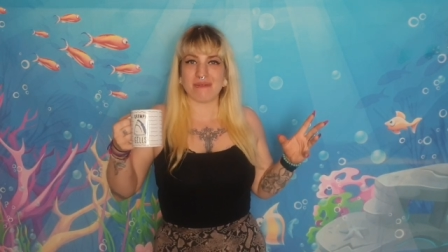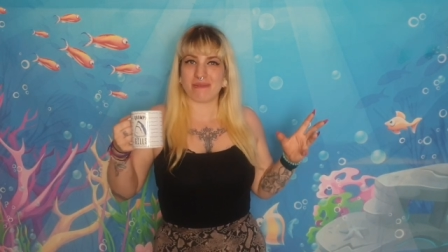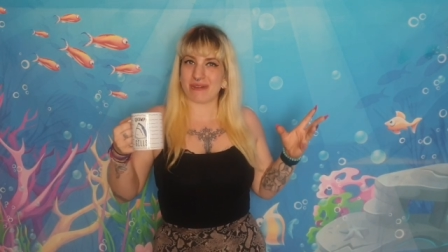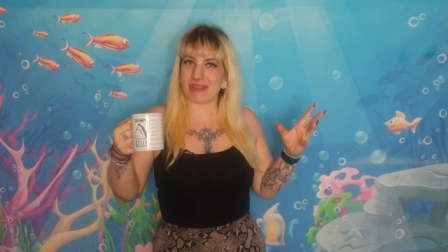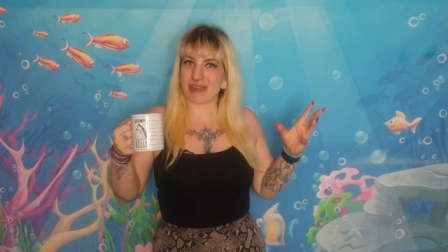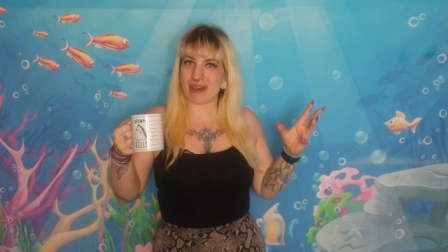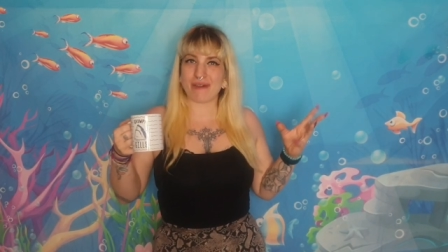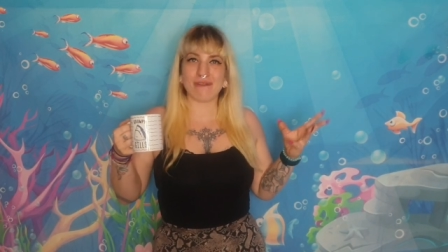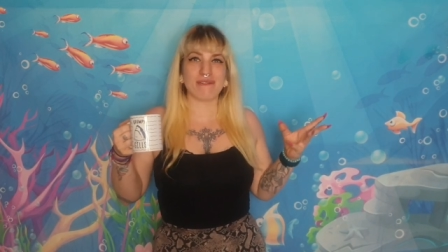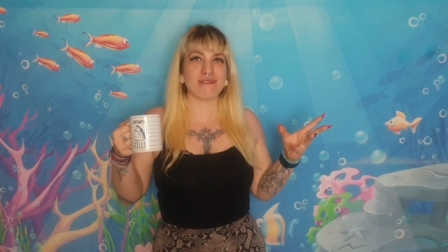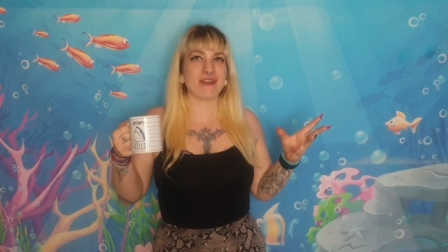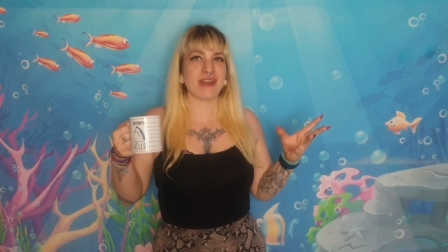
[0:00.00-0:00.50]

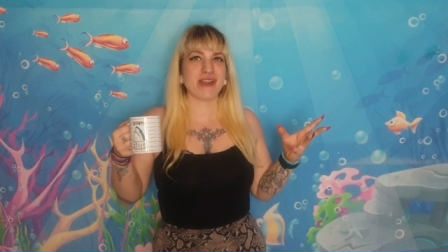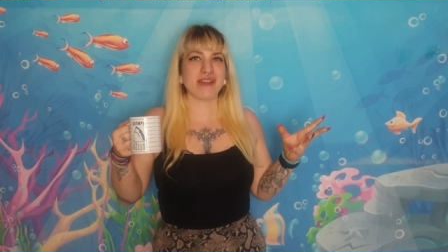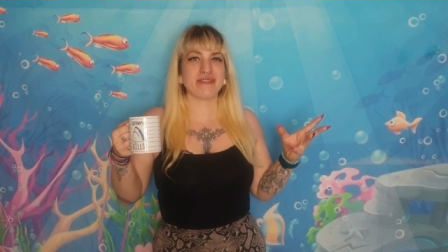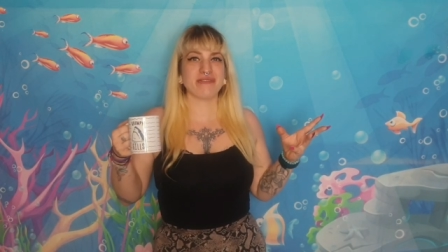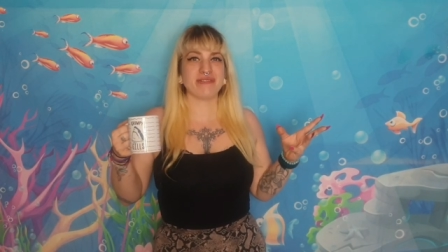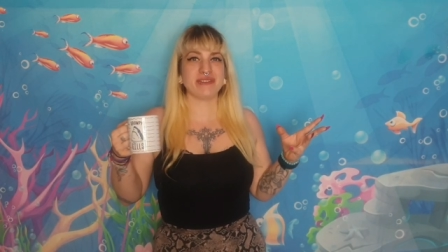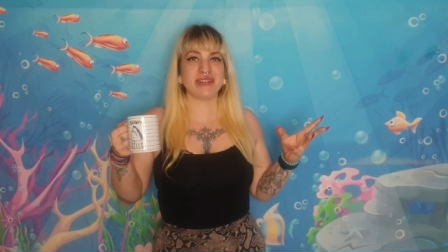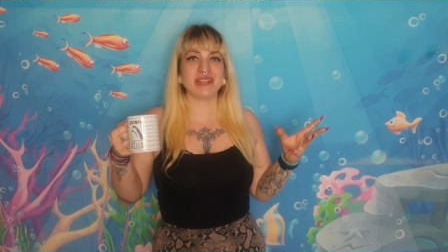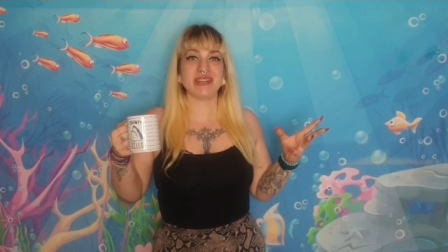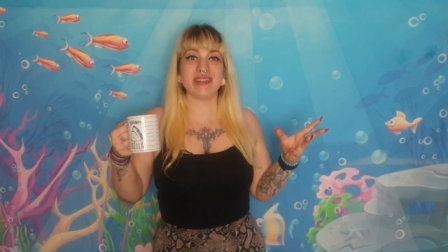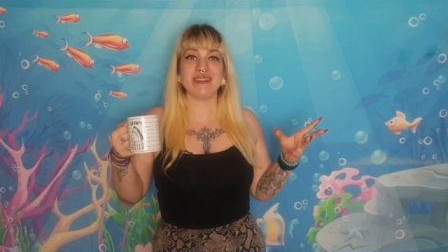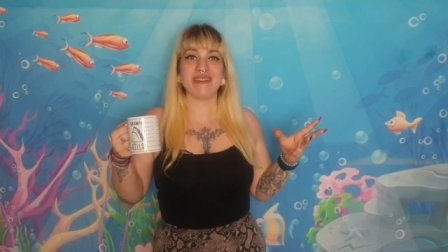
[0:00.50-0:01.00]
Without
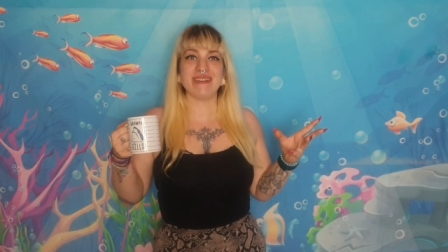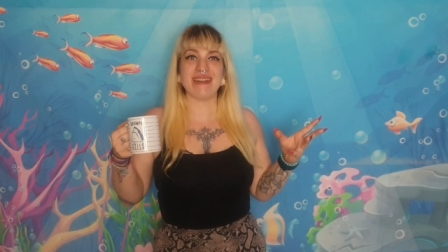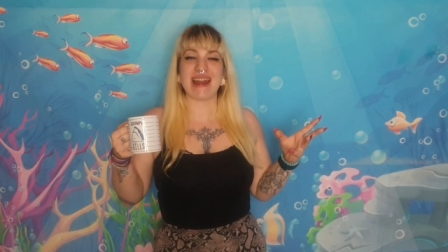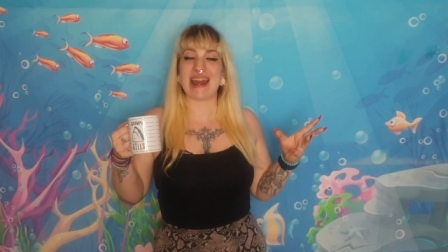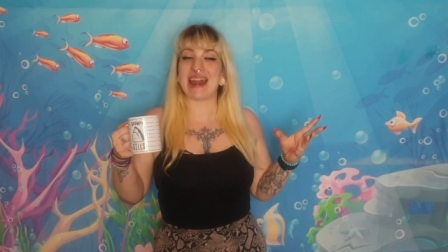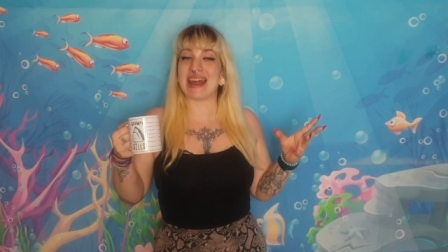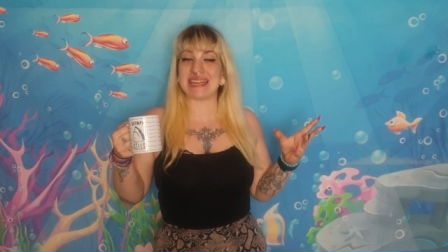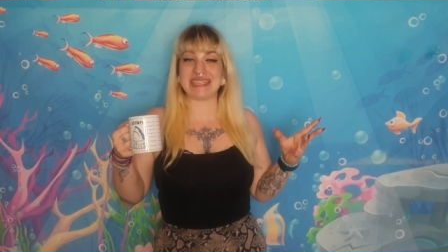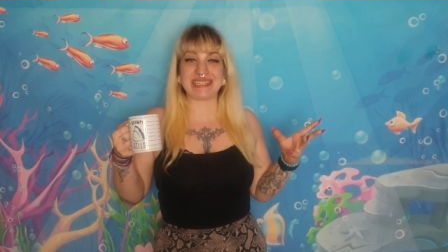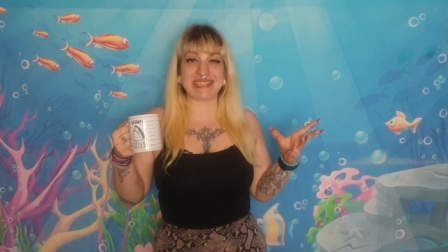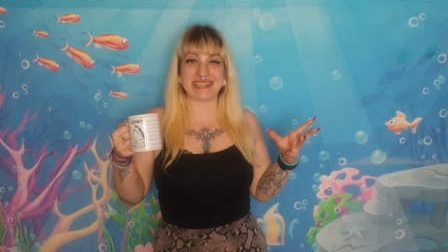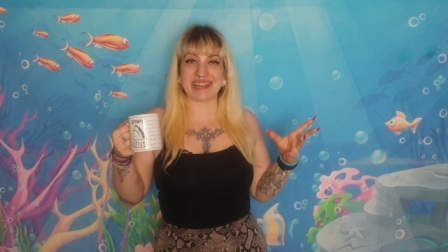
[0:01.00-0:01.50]
further ado,
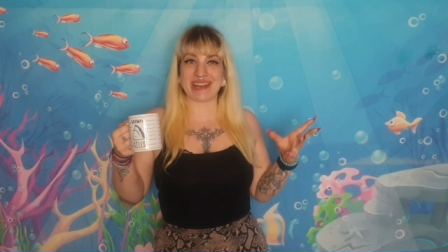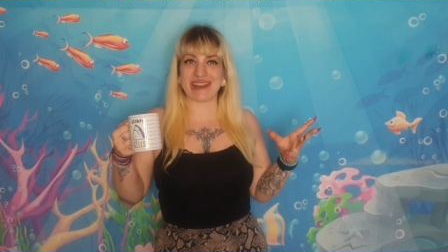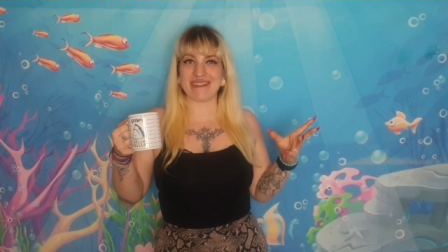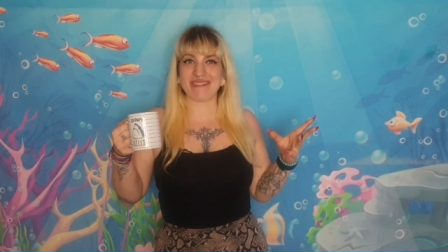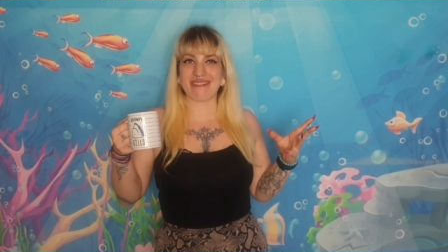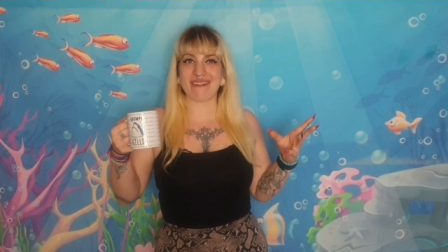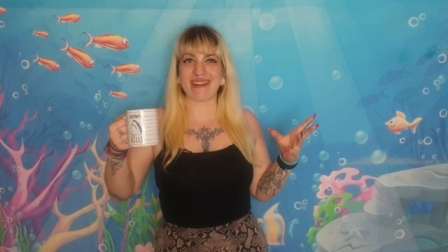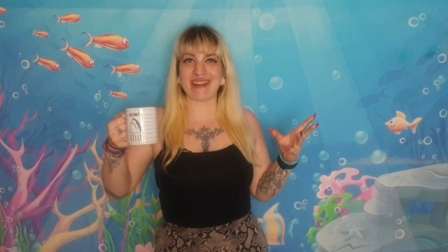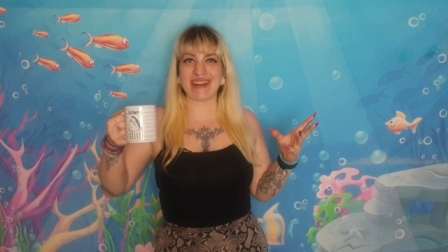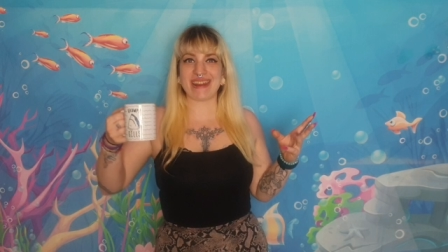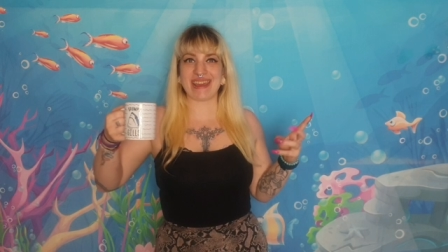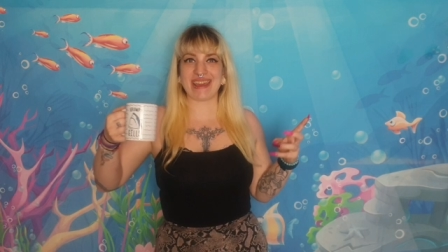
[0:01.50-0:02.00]
let's
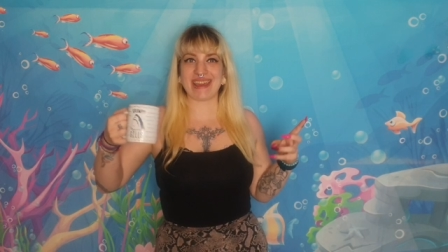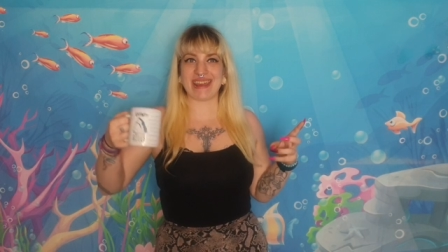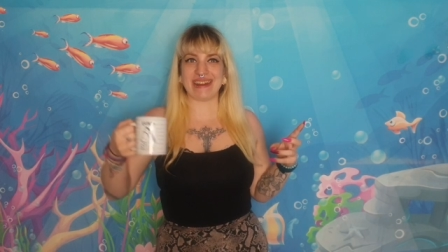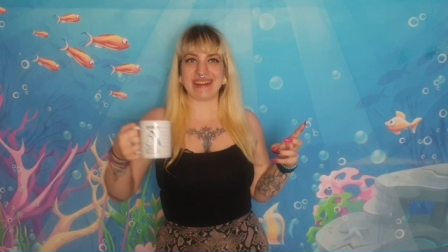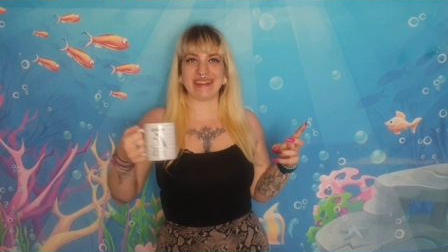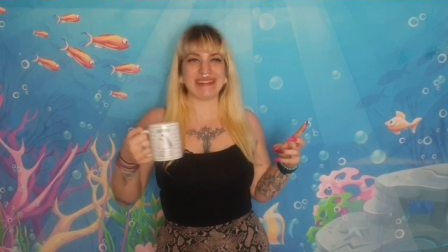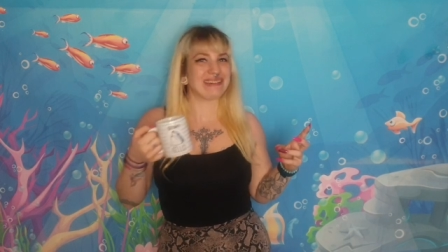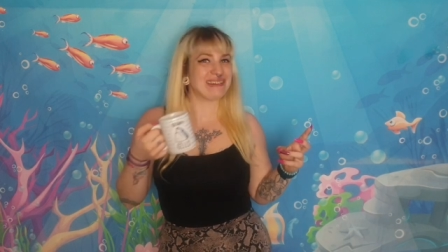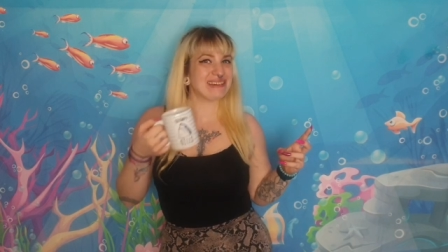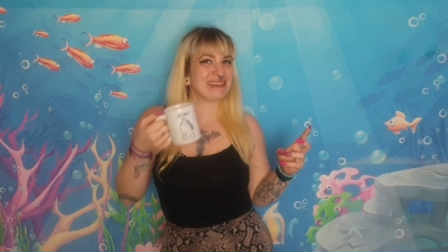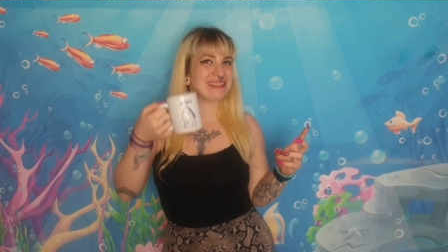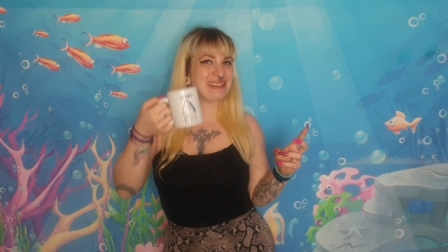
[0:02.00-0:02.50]
dive right
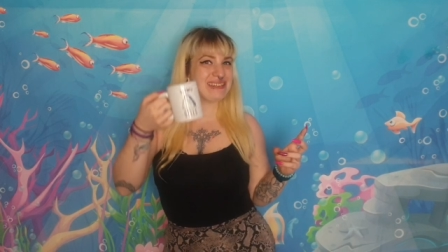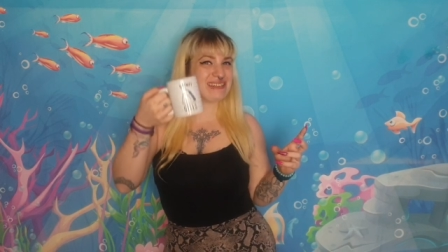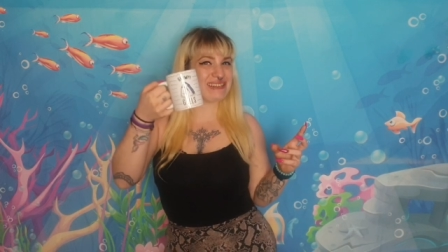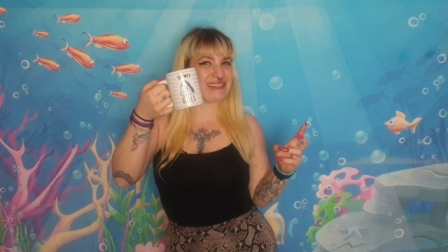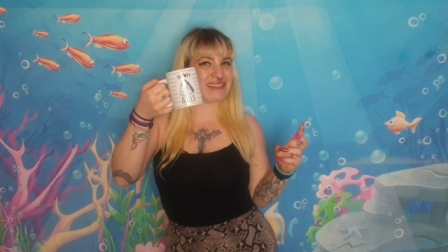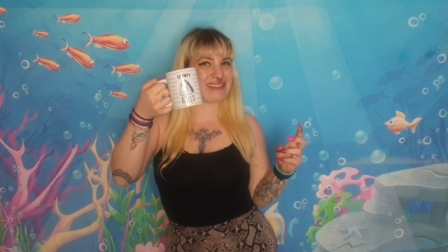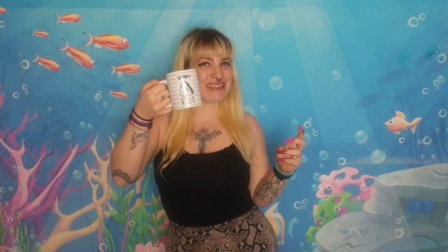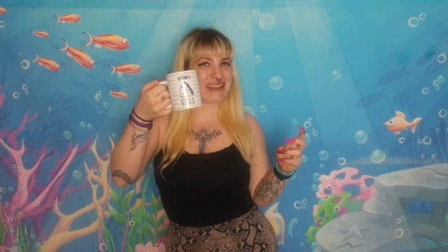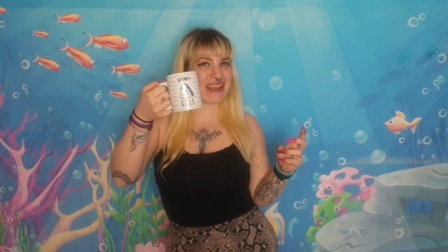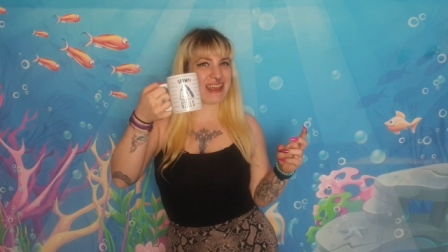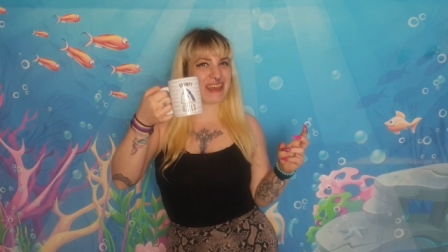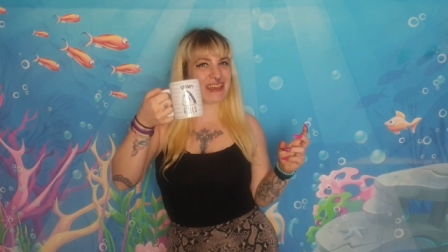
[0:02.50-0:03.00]
in.
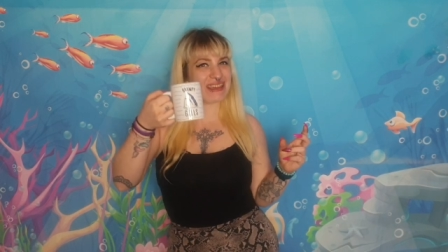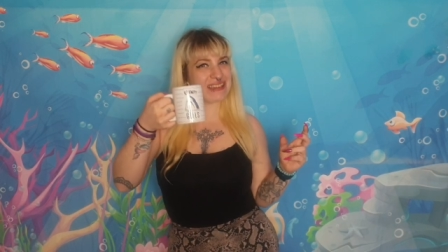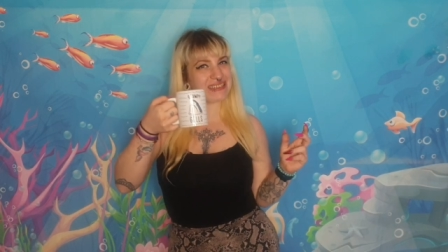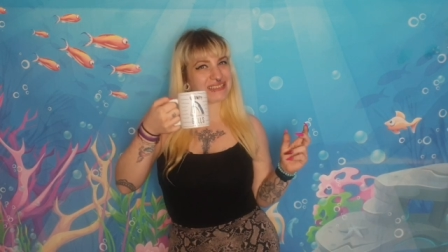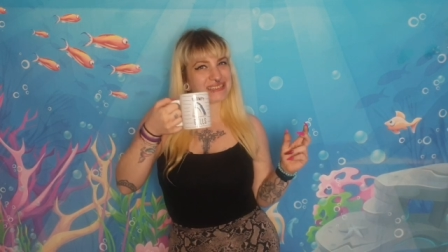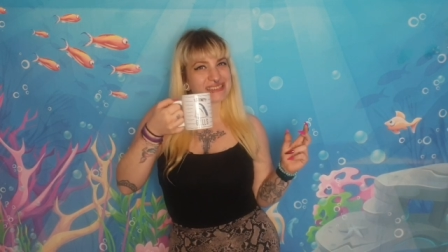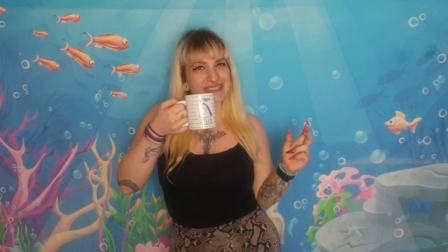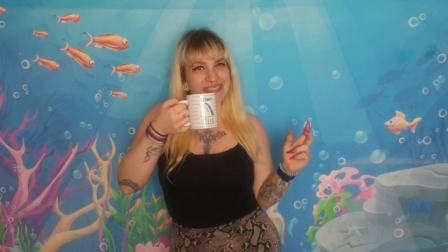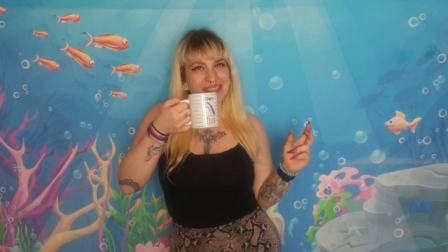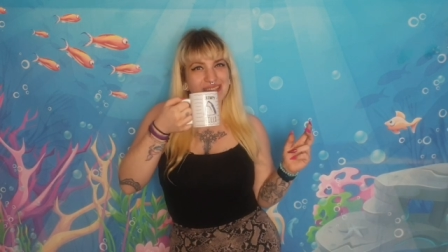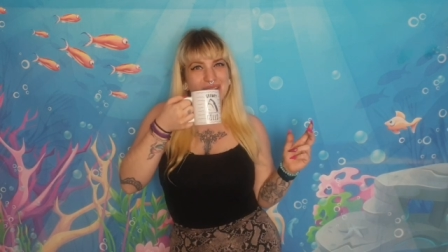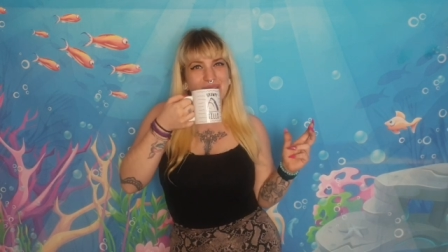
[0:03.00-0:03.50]

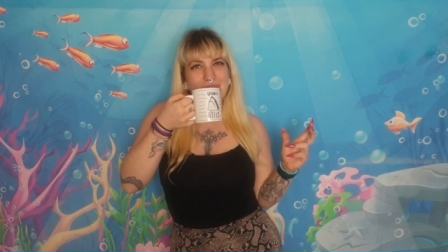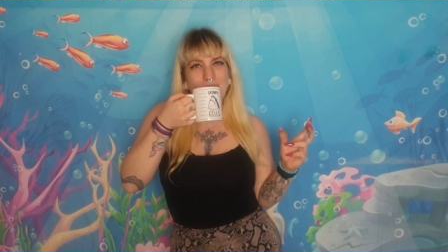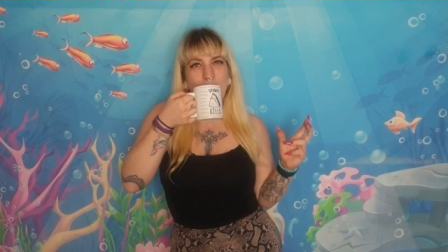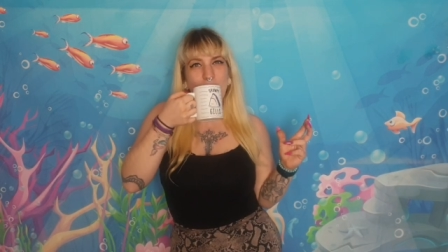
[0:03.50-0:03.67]
Cheers.